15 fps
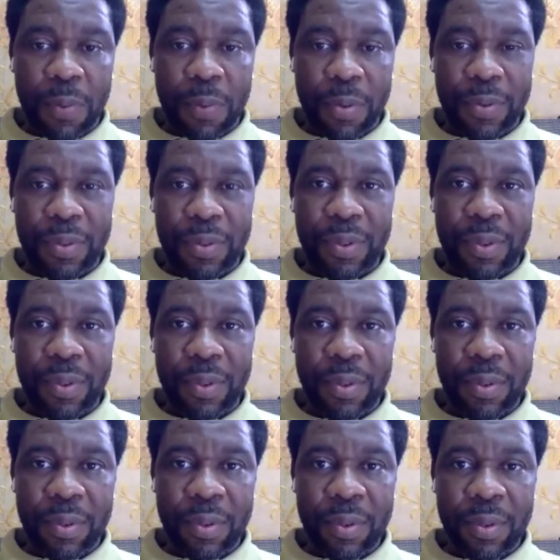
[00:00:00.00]
purpose.
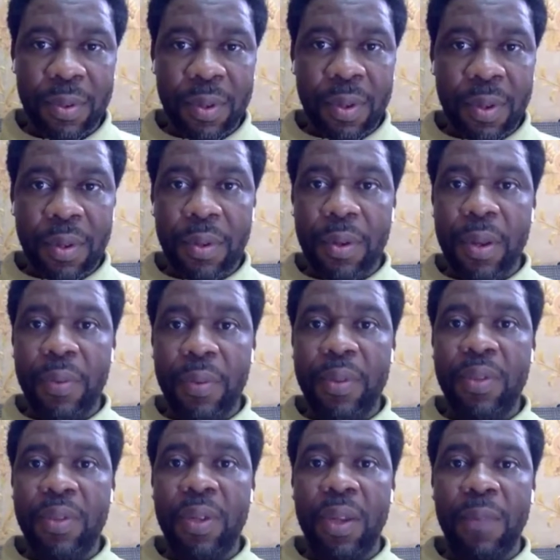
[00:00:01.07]
There
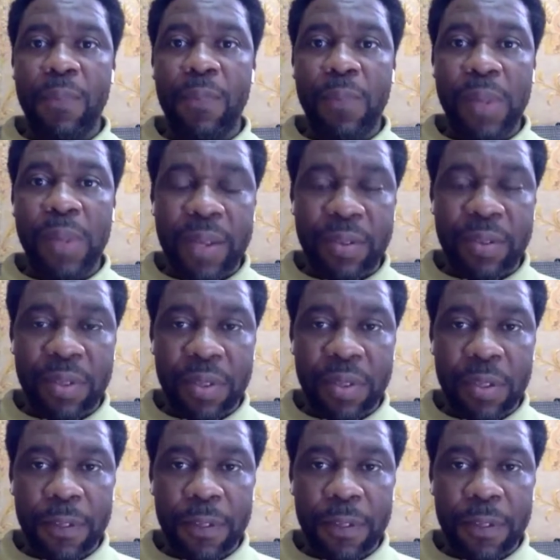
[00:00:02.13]
is a place,